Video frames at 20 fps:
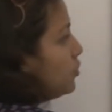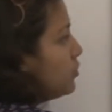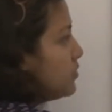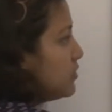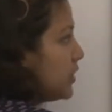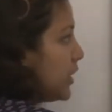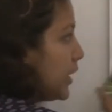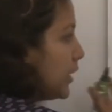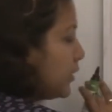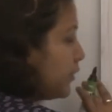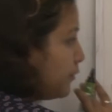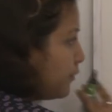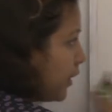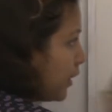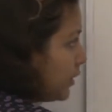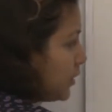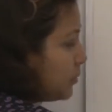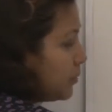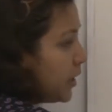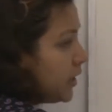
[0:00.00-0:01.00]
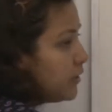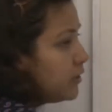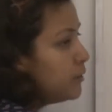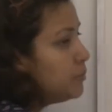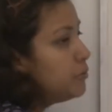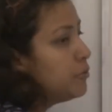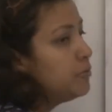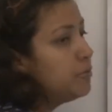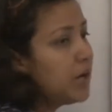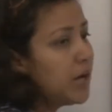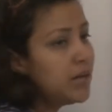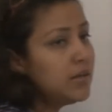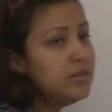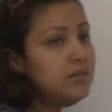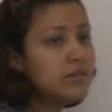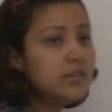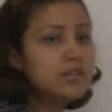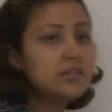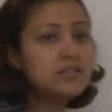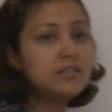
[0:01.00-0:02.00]
to say the fundamental
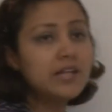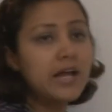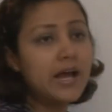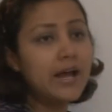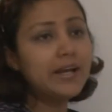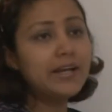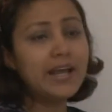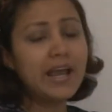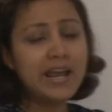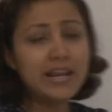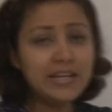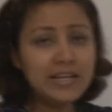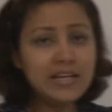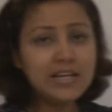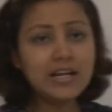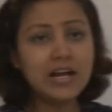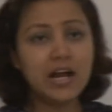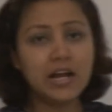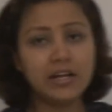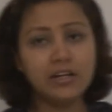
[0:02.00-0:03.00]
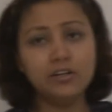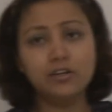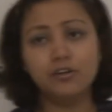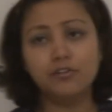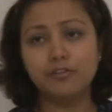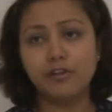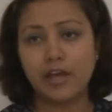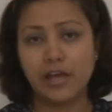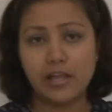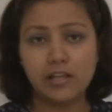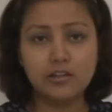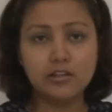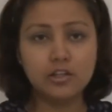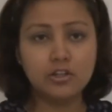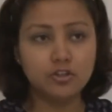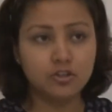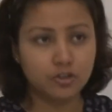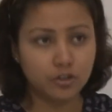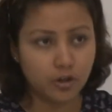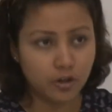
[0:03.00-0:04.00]
premise is that any kind of health
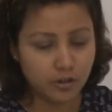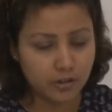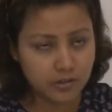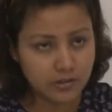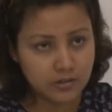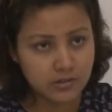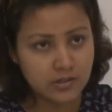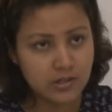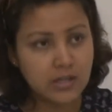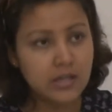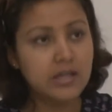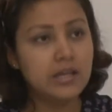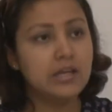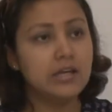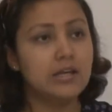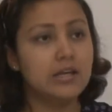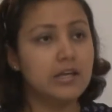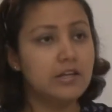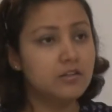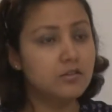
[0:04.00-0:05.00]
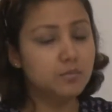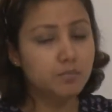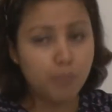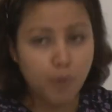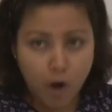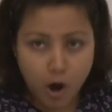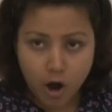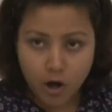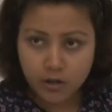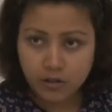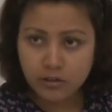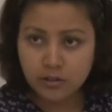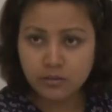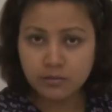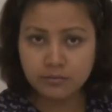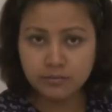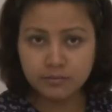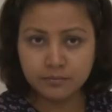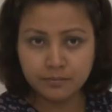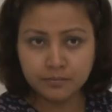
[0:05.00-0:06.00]
insurance is bought
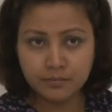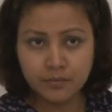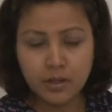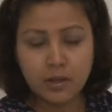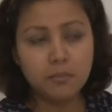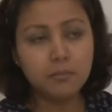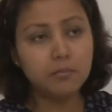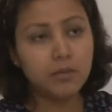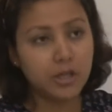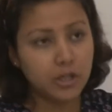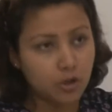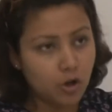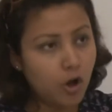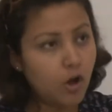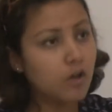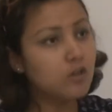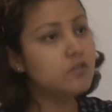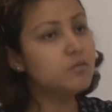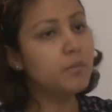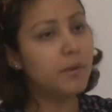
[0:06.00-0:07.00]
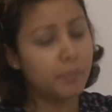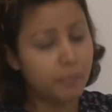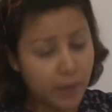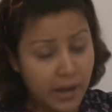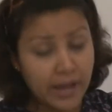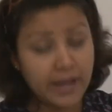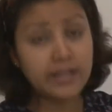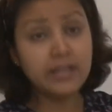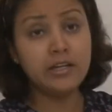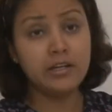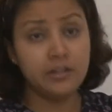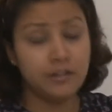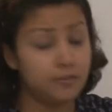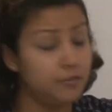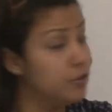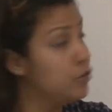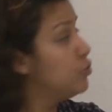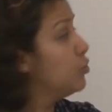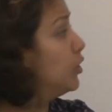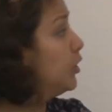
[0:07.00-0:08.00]
because by an
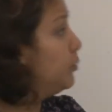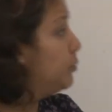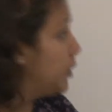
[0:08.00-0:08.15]
individual